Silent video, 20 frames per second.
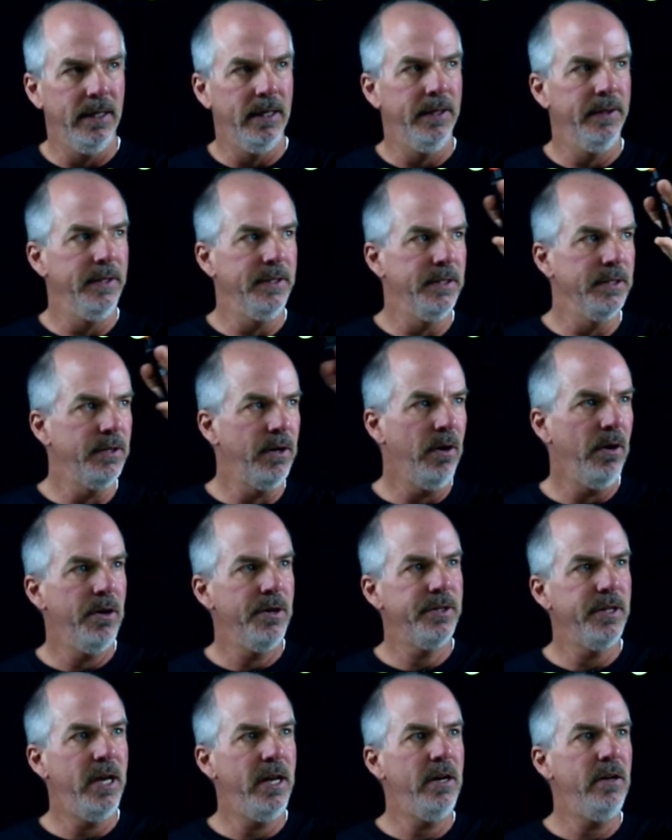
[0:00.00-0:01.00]
this is
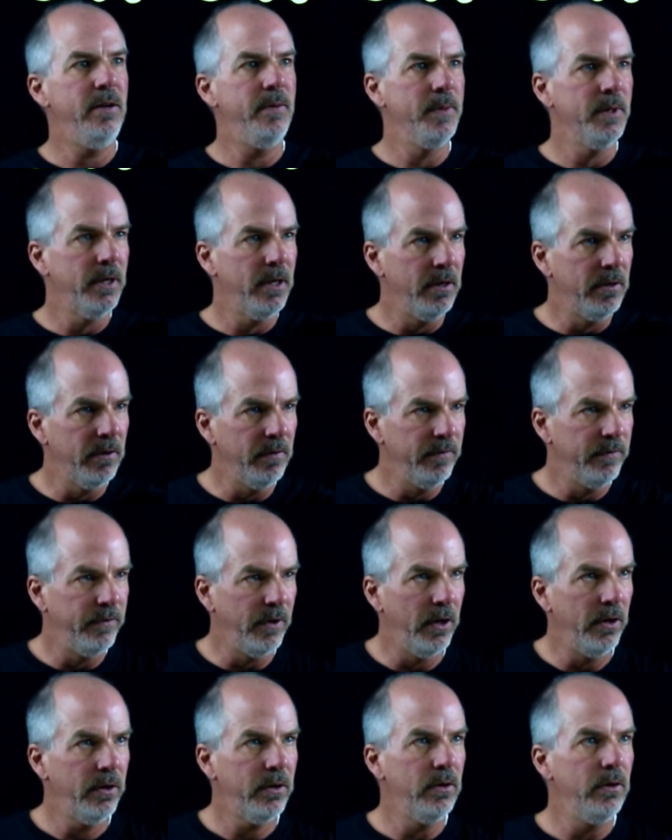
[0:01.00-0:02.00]
horizontal, I'm going to go
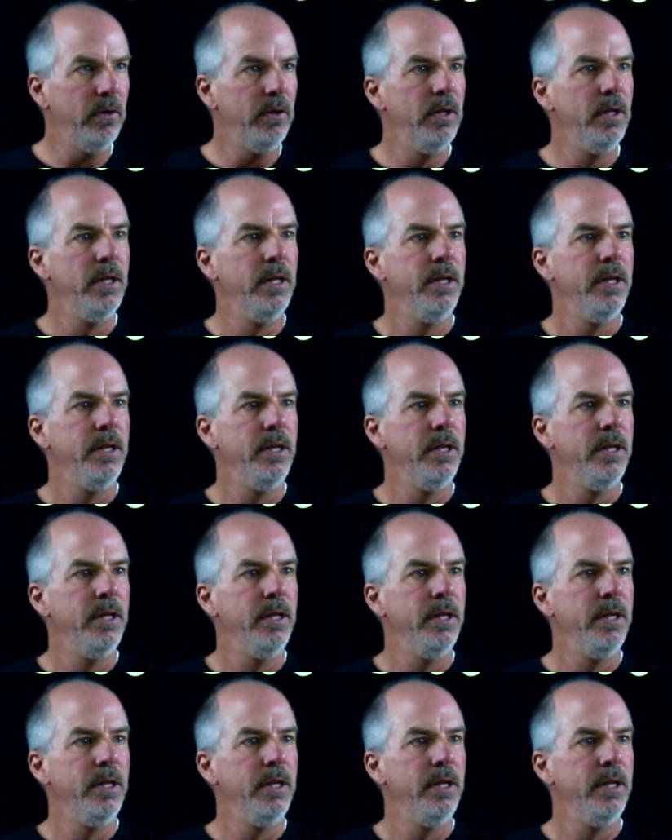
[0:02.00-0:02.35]
vertical.